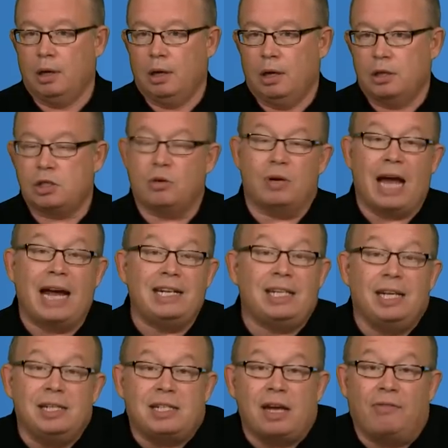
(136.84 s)
So,
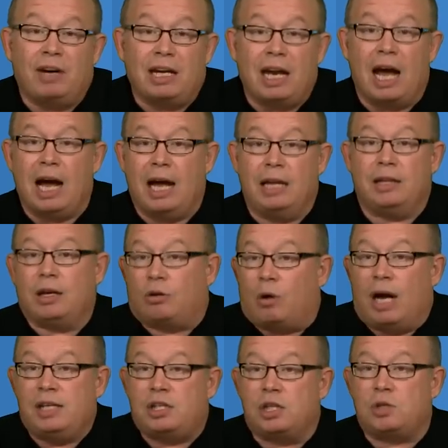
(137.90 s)
1979, the
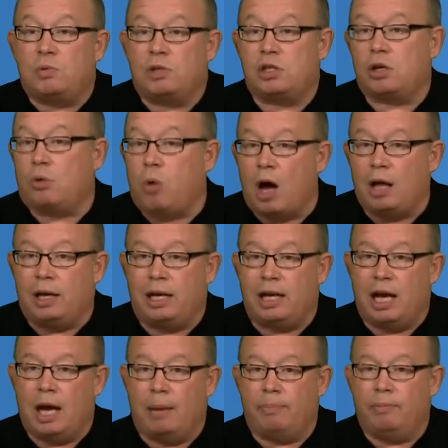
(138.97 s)
crisis was the quality
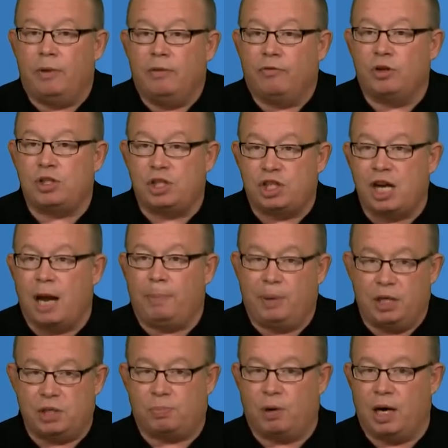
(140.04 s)
gap versus
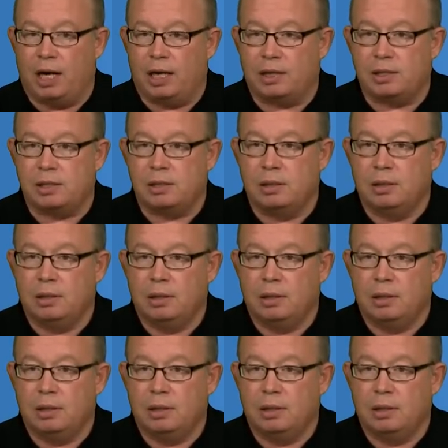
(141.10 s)
Japanese products.